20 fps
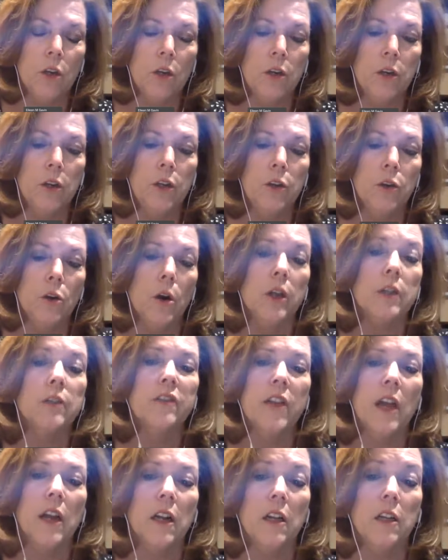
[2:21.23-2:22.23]
New York,
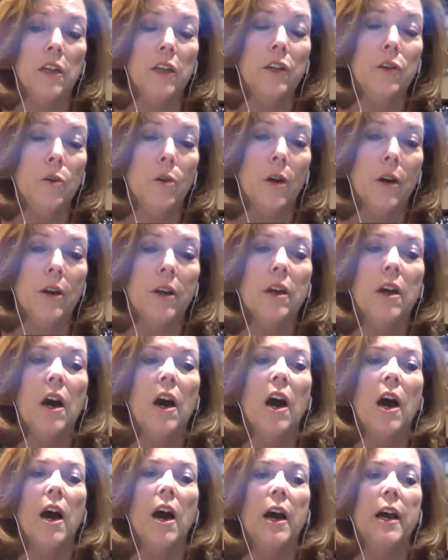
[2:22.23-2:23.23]
Staten Island, New York.
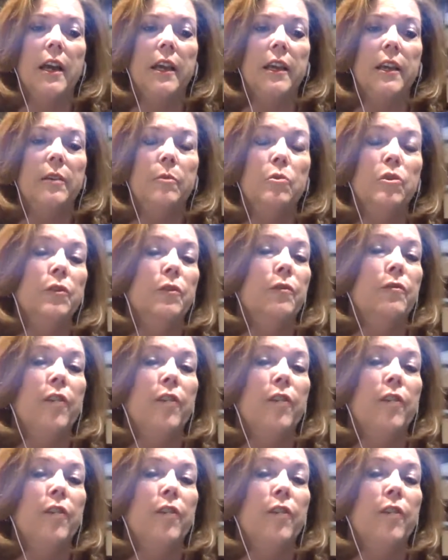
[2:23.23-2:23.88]
I was